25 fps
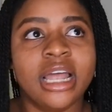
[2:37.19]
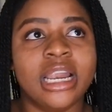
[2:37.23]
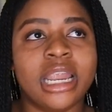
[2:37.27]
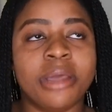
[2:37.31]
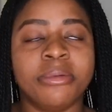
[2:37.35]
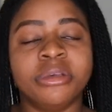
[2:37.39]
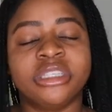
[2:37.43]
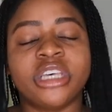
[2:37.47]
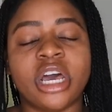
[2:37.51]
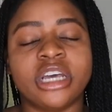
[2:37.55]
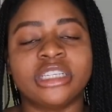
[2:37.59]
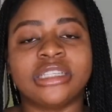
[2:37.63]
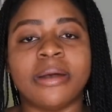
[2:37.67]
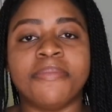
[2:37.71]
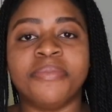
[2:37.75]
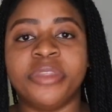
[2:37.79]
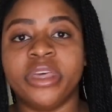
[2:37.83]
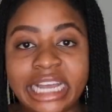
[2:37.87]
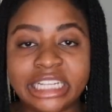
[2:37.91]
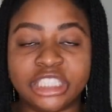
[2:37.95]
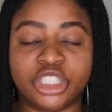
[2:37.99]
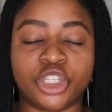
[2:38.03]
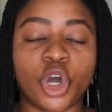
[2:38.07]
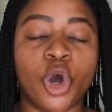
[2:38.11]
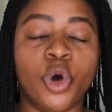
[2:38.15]
Let me tell you
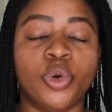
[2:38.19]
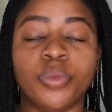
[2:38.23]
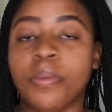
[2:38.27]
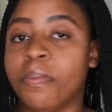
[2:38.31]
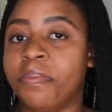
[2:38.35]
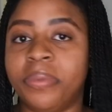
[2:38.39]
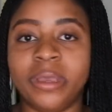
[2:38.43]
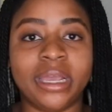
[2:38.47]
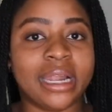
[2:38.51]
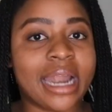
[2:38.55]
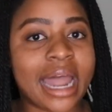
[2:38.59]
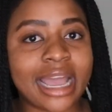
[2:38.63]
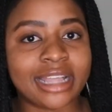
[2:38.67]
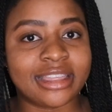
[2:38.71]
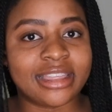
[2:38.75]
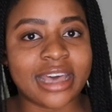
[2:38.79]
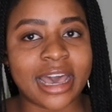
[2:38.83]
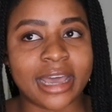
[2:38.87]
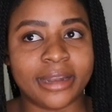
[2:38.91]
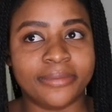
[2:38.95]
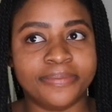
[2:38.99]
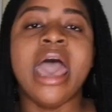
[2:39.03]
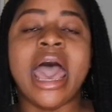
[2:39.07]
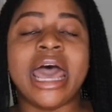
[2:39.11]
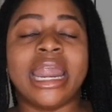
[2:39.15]
something, it don't be like
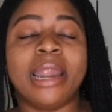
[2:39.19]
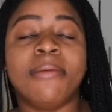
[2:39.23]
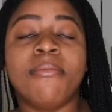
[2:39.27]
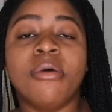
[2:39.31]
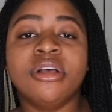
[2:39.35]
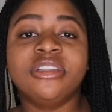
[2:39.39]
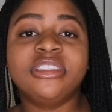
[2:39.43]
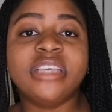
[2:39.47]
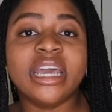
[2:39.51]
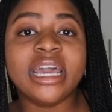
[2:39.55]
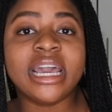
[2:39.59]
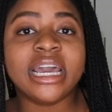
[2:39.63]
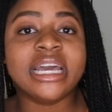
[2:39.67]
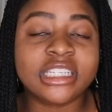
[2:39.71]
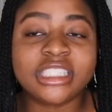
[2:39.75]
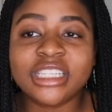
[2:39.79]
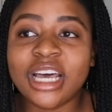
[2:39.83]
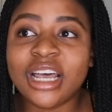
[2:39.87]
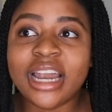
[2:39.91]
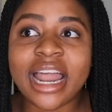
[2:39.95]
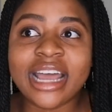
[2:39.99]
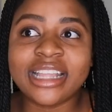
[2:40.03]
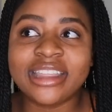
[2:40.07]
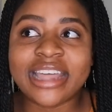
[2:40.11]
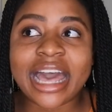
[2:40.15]
that. And I'm not saying it's
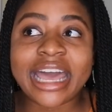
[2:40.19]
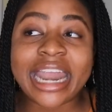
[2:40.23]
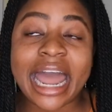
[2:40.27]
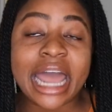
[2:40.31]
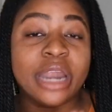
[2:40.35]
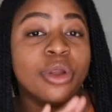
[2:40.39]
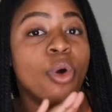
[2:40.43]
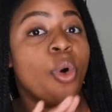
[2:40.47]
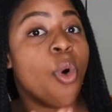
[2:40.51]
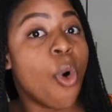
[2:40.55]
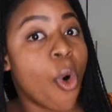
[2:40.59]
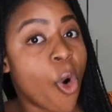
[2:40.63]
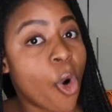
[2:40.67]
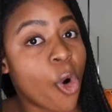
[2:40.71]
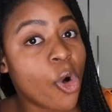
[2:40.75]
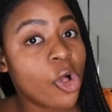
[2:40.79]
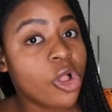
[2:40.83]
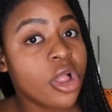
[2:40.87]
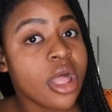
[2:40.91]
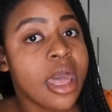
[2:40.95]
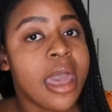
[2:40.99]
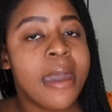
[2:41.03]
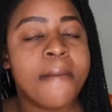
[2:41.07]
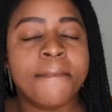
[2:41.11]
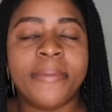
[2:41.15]
not like that at
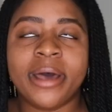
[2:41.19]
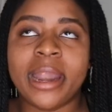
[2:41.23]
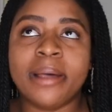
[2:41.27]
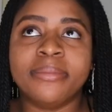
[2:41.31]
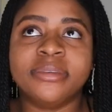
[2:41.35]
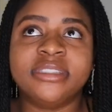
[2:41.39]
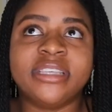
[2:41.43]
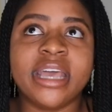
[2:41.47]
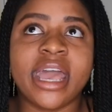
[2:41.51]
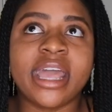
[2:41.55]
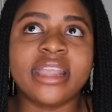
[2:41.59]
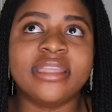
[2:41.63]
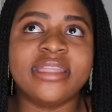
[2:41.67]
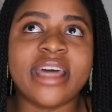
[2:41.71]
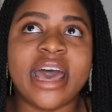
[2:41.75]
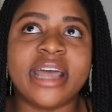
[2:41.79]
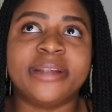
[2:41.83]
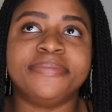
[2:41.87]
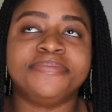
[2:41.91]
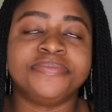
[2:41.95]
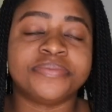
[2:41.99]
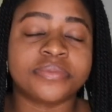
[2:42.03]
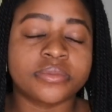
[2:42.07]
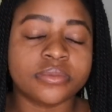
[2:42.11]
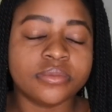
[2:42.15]
all, but I'm saying
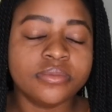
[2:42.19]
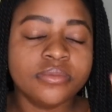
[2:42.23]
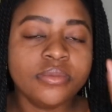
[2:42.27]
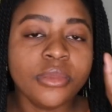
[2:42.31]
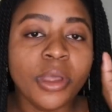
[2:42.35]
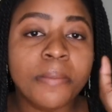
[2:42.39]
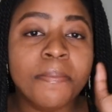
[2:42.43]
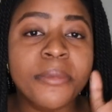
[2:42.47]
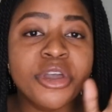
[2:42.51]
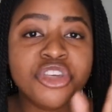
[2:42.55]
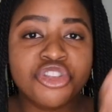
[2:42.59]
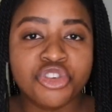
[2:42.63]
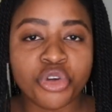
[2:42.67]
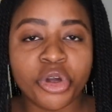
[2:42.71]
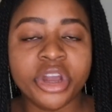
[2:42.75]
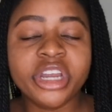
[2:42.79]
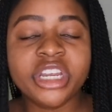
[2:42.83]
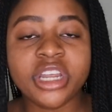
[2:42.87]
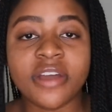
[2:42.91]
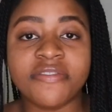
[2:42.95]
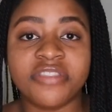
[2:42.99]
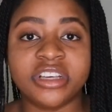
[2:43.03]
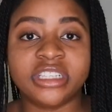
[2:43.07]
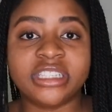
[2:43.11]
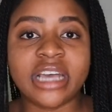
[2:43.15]
that
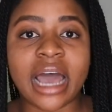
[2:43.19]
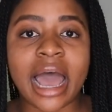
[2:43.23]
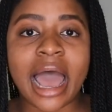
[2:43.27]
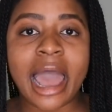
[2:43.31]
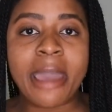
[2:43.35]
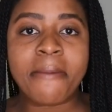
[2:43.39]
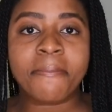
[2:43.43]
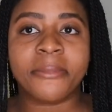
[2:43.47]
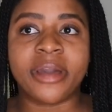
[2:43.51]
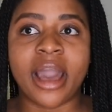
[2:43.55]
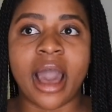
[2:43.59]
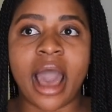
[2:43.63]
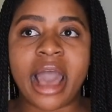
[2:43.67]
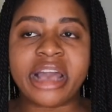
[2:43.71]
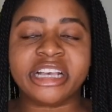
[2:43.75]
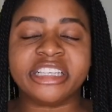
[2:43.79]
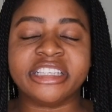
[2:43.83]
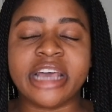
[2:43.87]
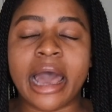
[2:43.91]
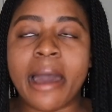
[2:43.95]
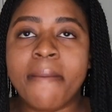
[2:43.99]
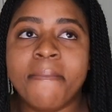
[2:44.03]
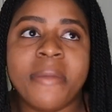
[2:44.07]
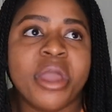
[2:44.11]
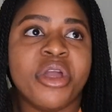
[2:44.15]
majority of the time,
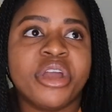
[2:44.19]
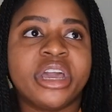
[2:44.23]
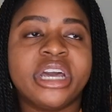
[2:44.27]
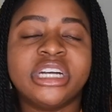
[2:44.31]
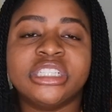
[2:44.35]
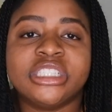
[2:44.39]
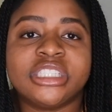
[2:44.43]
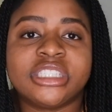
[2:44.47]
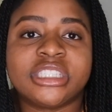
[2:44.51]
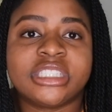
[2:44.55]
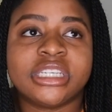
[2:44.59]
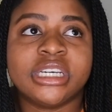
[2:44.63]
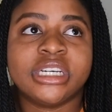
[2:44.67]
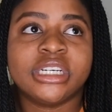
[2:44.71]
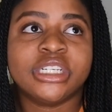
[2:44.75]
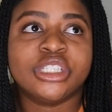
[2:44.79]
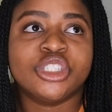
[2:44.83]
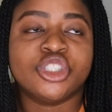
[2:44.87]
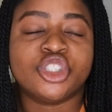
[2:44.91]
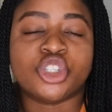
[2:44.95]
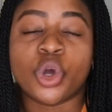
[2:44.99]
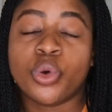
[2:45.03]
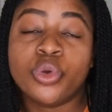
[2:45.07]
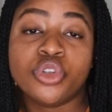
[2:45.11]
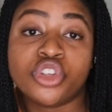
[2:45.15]
guys, Americans
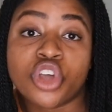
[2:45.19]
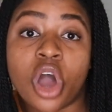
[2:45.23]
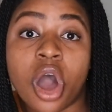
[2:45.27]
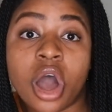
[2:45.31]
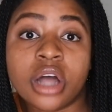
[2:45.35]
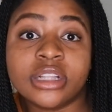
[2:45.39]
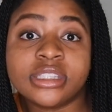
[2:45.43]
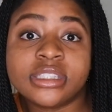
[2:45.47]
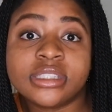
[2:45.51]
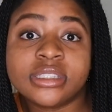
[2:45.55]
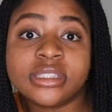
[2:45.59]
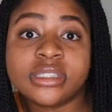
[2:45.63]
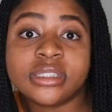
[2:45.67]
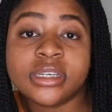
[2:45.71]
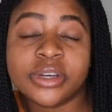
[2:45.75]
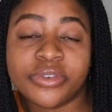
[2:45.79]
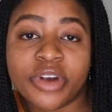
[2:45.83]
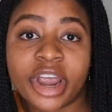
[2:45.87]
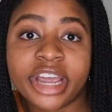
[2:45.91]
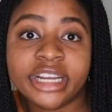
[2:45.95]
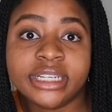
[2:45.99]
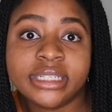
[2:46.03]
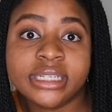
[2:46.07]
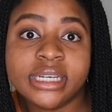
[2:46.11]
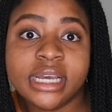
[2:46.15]
don't dance,
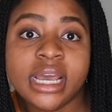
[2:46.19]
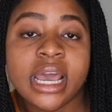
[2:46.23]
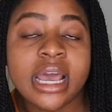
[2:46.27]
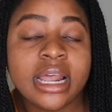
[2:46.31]
right?